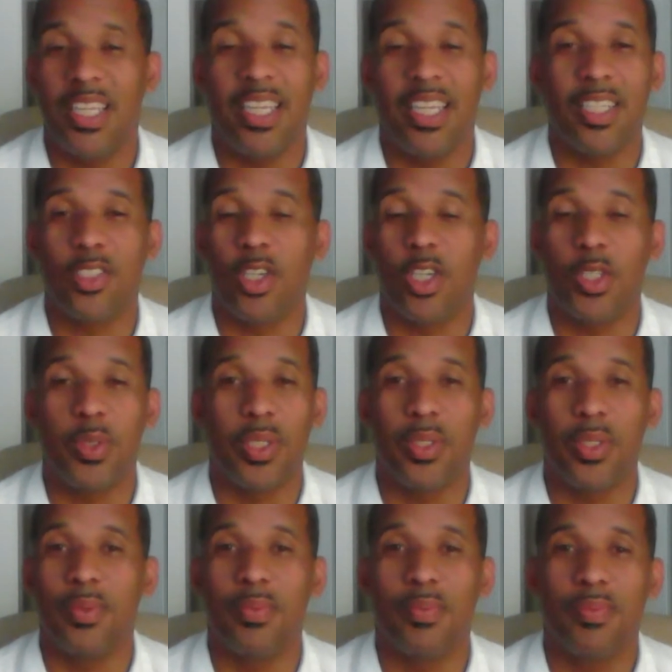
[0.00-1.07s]
and that's all you can
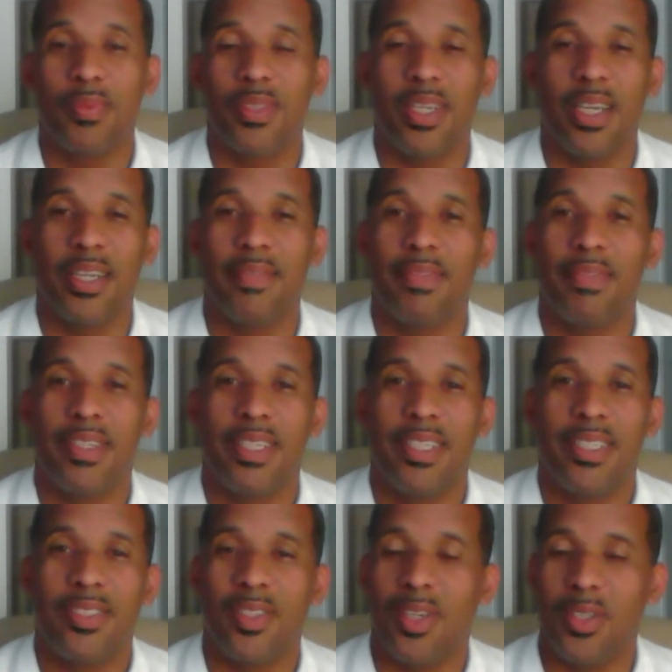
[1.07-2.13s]
do, okay?
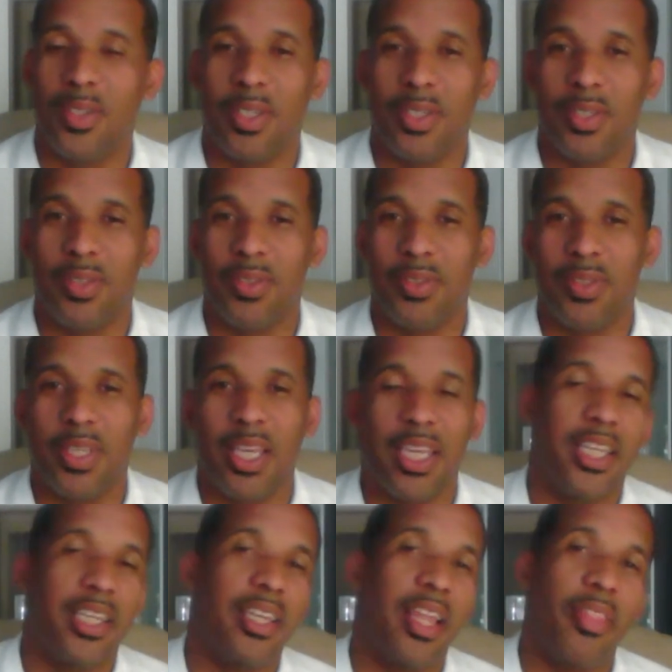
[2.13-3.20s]
That's all you can do. You can't
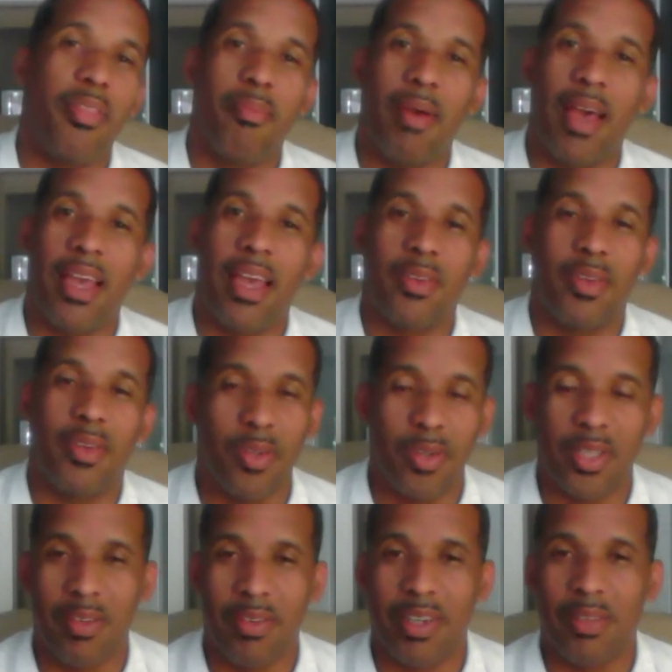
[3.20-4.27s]
get nothing back. You can
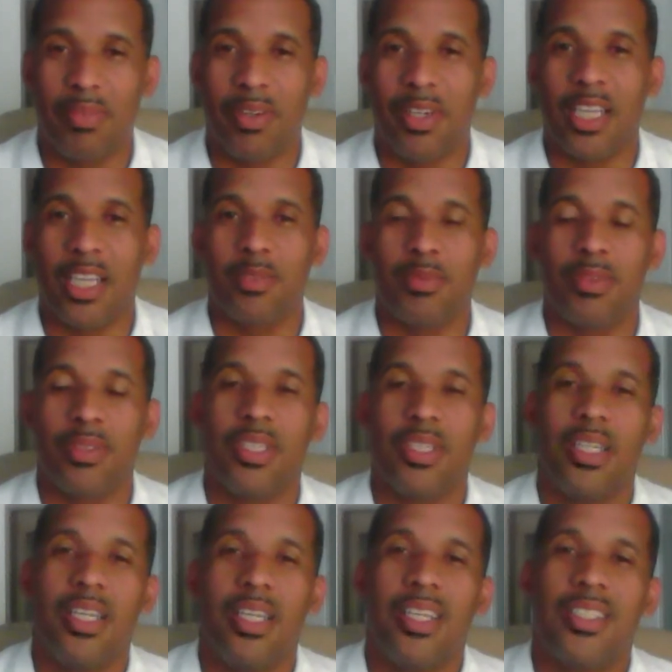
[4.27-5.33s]
only get ready for the next one.
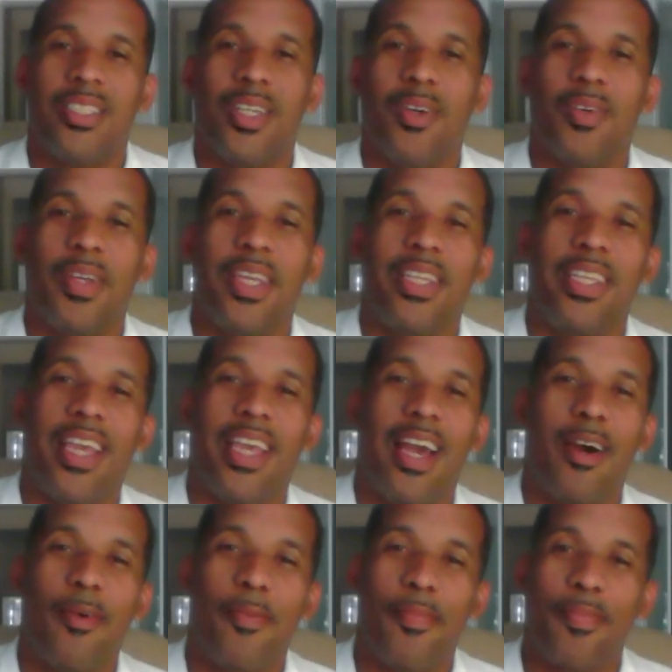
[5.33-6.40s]
So
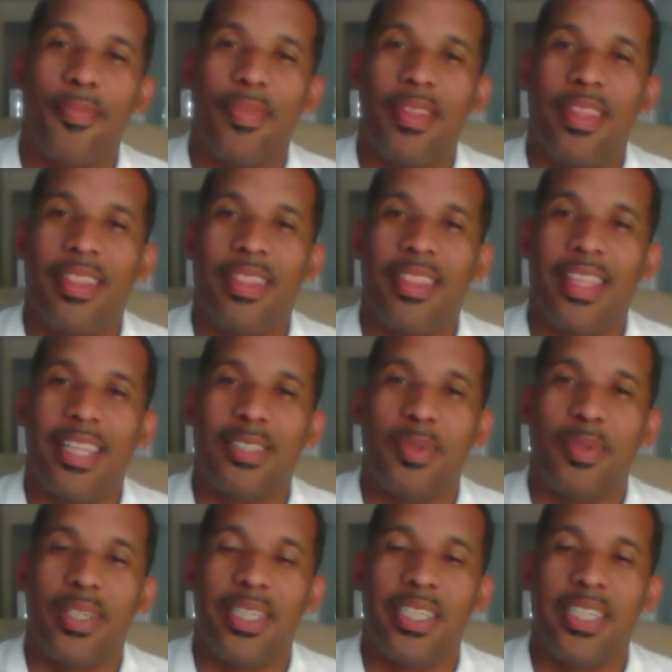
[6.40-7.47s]
anyhow, that's
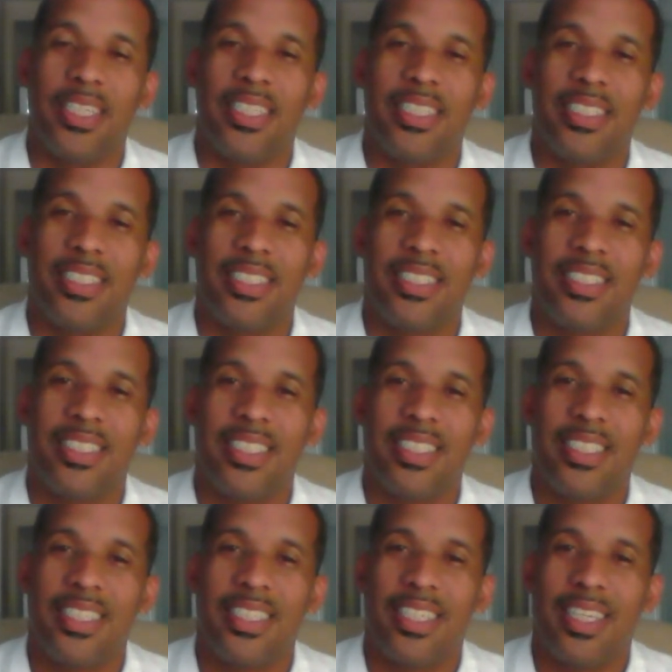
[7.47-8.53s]
what it is.
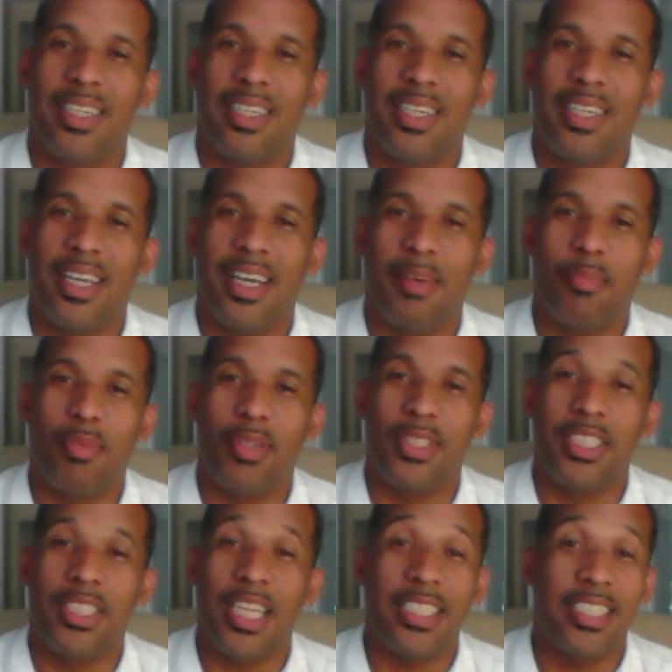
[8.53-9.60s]
I
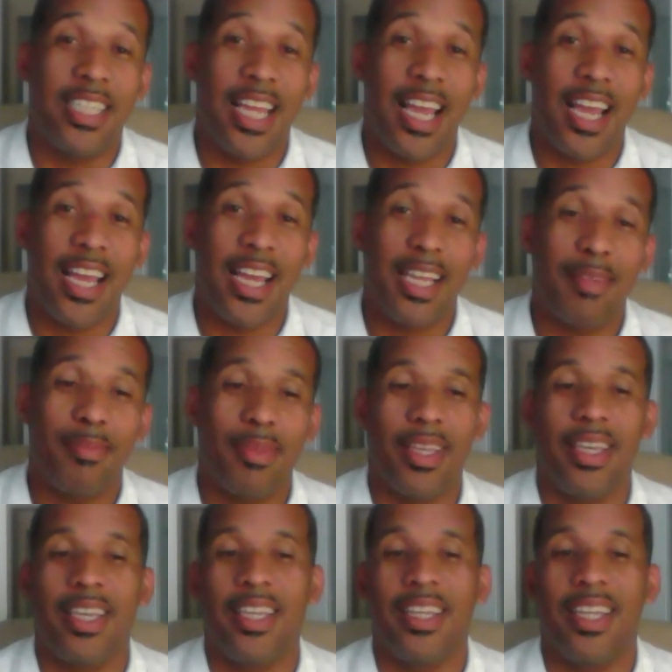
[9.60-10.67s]
appreciate your time,
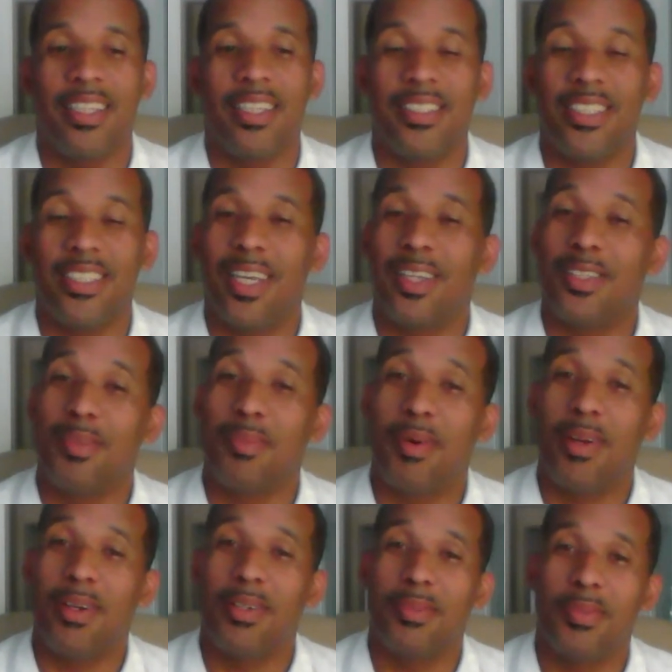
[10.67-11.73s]
and I'll see y'all
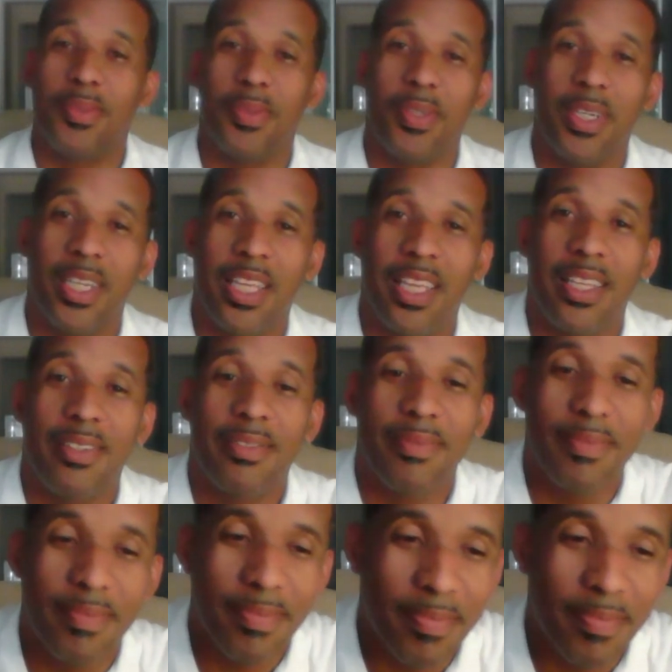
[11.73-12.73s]
tomorrow doing it again.